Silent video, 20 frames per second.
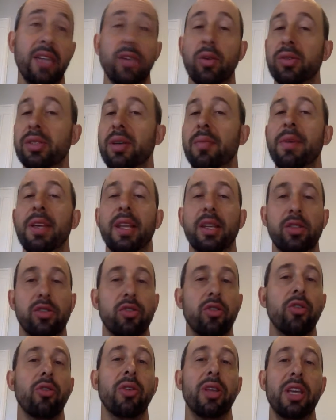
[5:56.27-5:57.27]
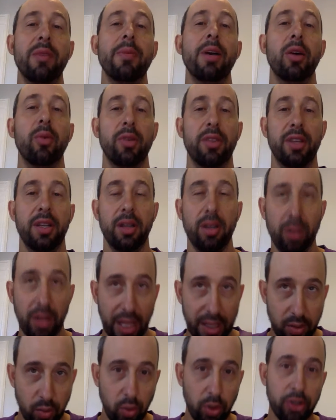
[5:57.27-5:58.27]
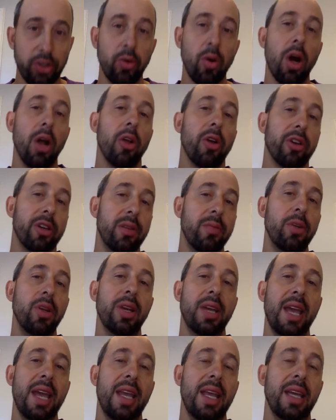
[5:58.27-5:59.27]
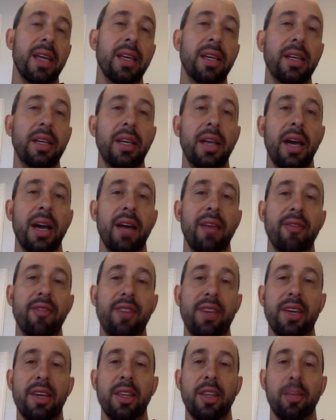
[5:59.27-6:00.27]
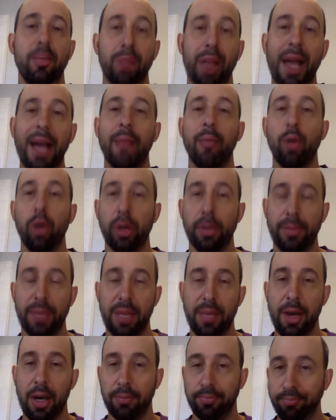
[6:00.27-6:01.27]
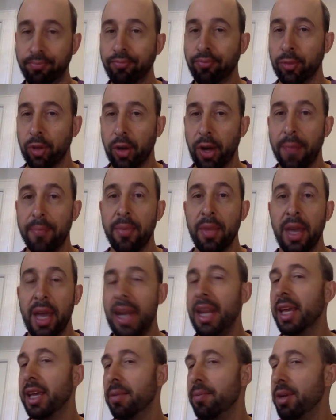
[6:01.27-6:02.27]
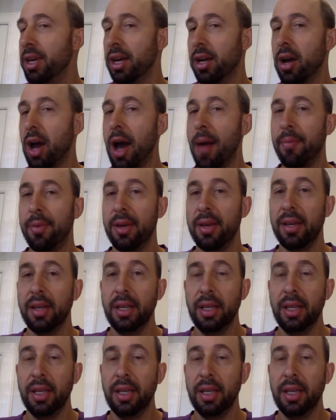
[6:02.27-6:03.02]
don't send me an external email with it. We'll do all our communicating via the Blackboard email. Okay, and it can be a copy.